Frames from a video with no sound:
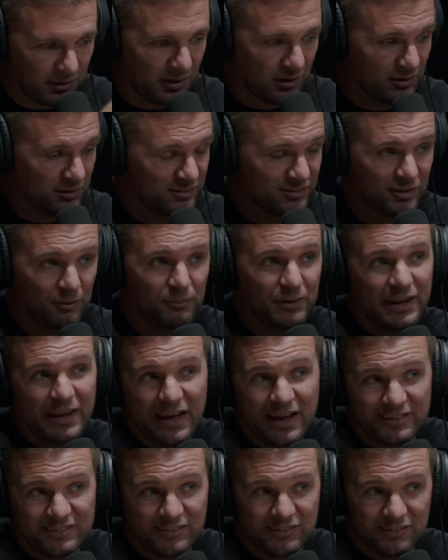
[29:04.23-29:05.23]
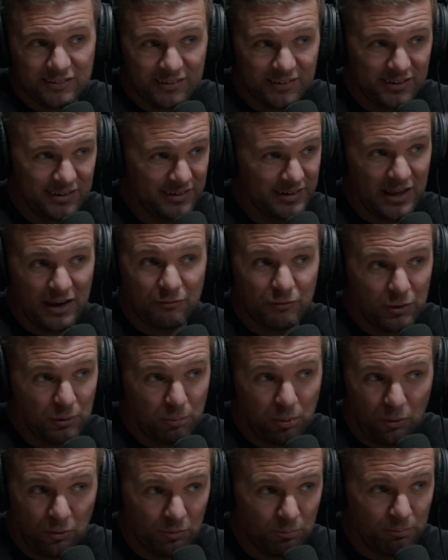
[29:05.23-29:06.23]
Some of that's
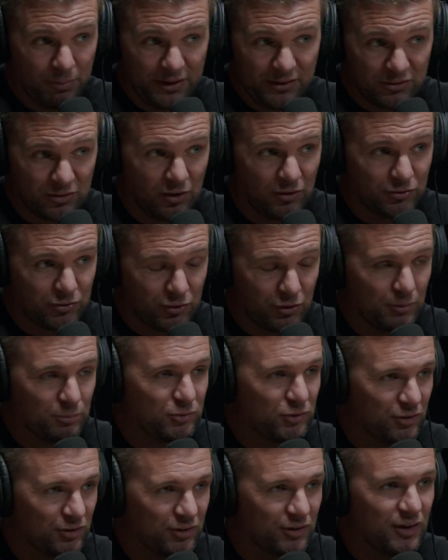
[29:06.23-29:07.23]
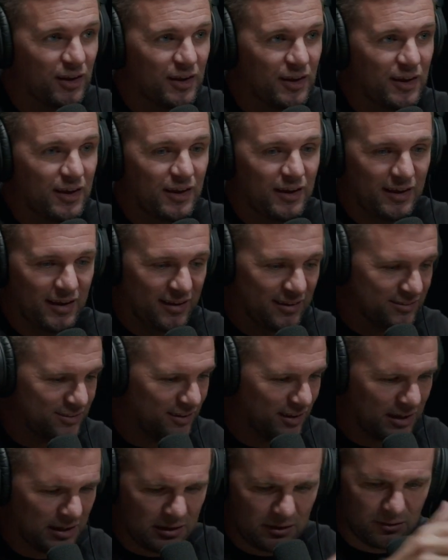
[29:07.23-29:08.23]
inevitable based off that's Scripture. Right. Yeah. It's
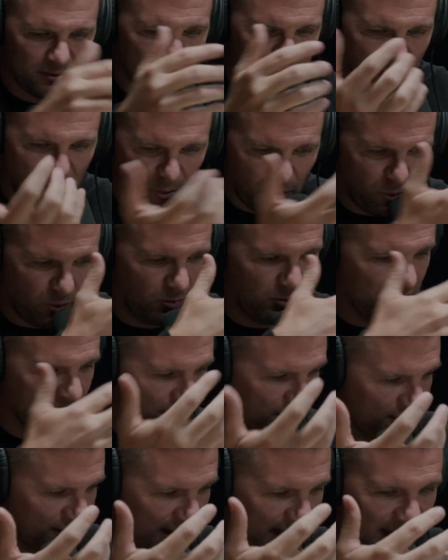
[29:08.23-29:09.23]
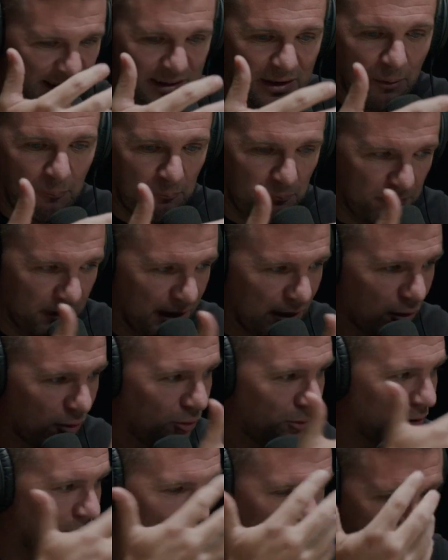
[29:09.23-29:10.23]
like no, let's in the
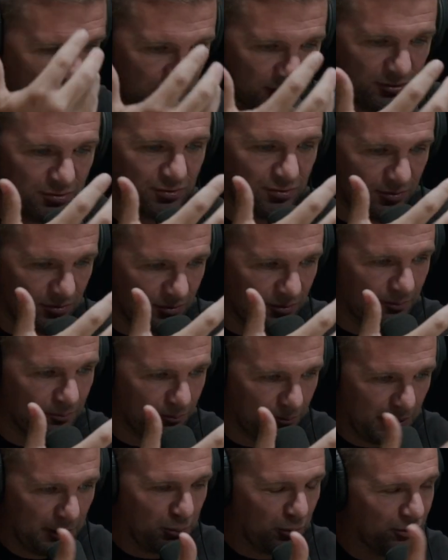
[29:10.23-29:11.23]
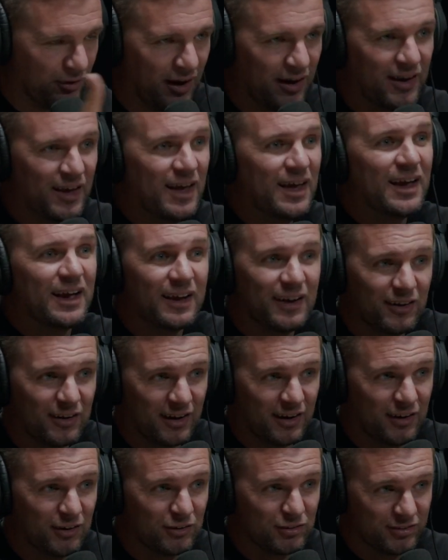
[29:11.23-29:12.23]
middle of people dying. Here,
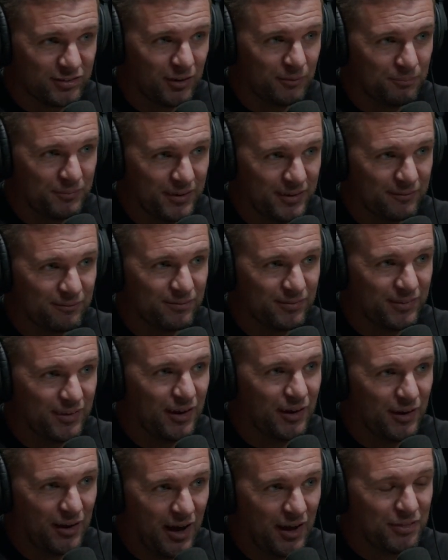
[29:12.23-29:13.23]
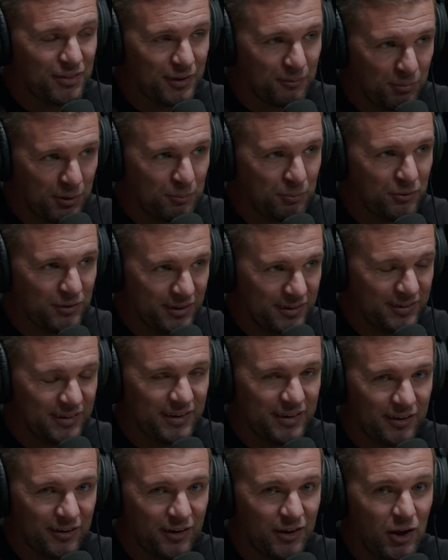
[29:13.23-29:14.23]
here's something that I think people need to
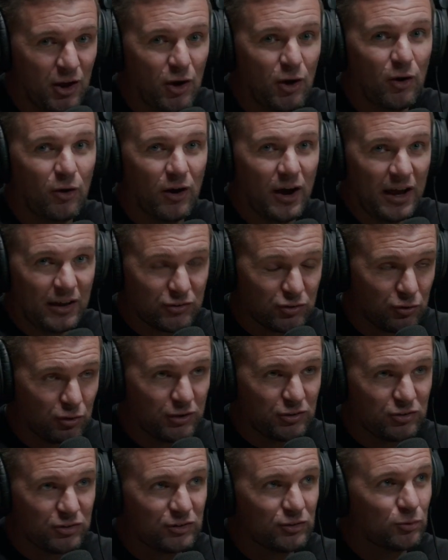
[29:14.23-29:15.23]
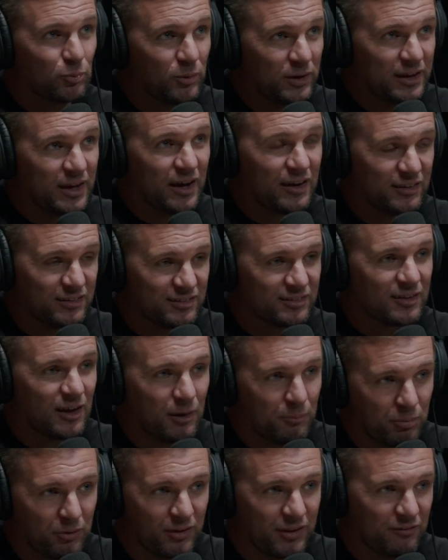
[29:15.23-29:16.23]
hear. As Christians, we got to
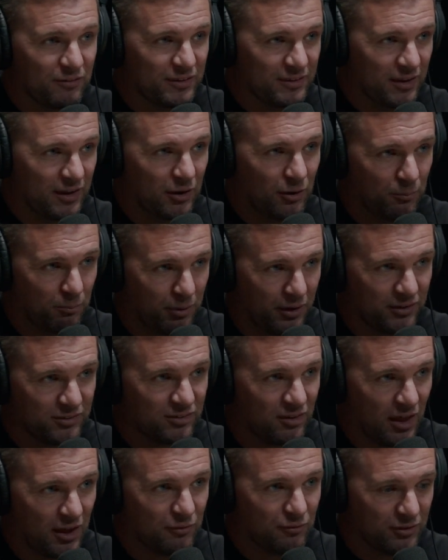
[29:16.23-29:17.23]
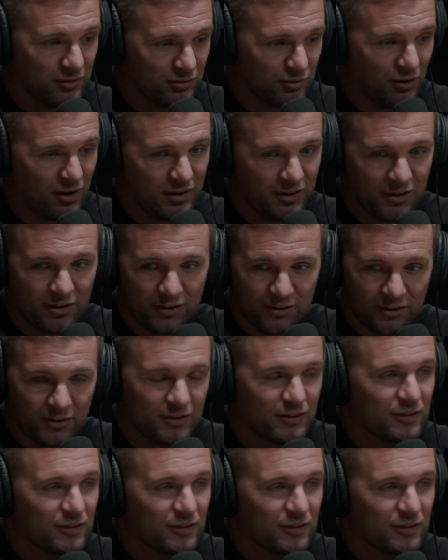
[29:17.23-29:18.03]
stop believing that our best life is right here.